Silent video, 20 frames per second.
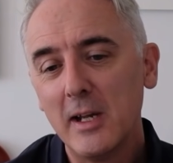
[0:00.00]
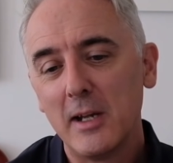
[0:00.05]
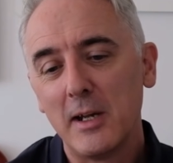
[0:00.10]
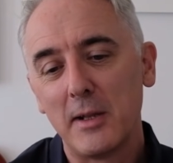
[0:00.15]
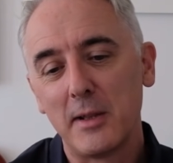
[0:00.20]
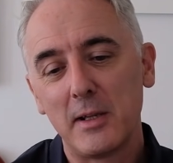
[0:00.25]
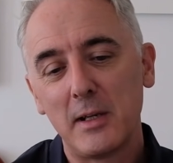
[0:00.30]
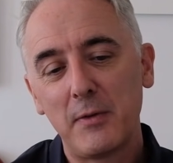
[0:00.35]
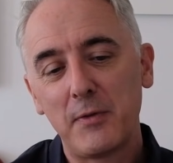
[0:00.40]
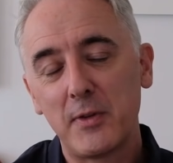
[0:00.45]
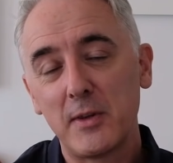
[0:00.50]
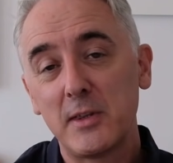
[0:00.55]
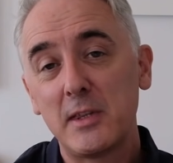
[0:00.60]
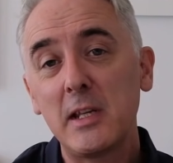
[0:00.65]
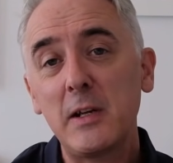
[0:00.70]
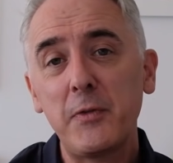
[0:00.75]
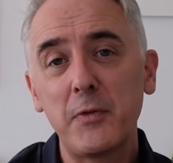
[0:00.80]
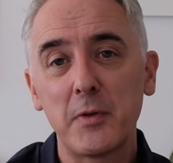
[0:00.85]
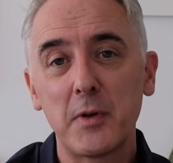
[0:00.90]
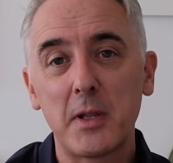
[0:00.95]
is that if the
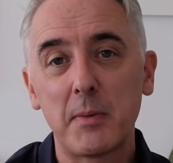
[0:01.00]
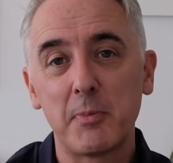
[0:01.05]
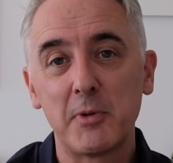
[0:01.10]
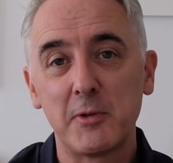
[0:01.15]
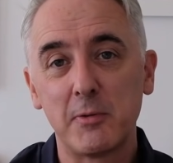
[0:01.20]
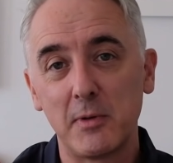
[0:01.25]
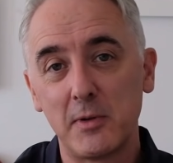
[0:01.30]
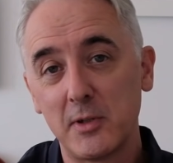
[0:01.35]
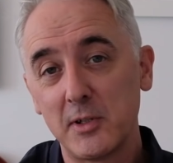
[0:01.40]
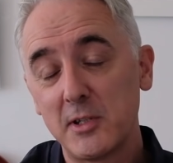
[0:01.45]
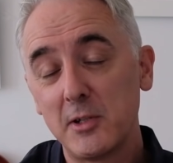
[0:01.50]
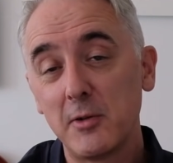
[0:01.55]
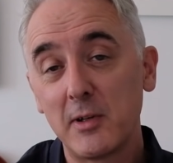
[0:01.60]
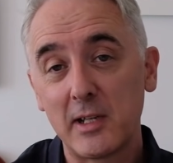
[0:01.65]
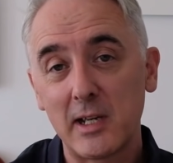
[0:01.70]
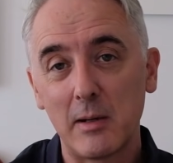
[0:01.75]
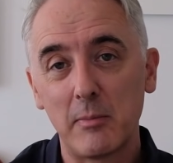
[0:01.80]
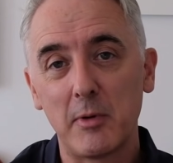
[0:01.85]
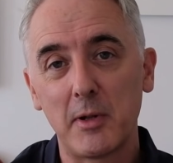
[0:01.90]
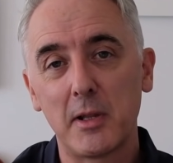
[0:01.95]
difference between the two
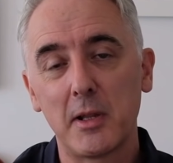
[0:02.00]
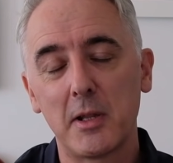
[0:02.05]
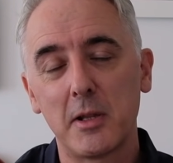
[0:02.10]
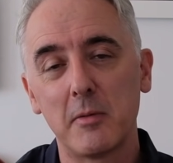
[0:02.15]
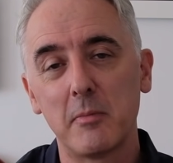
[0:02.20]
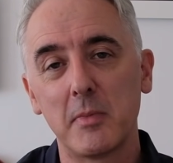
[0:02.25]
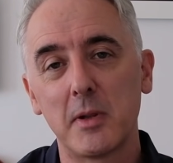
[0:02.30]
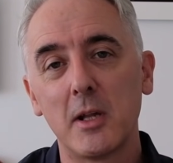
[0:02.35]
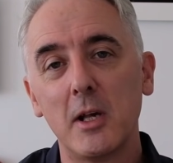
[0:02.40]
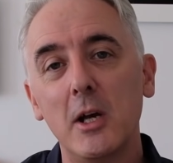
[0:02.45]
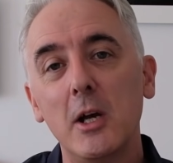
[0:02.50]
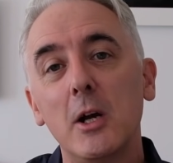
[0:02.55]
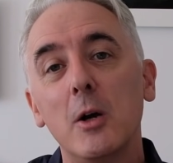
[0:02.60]
camera systems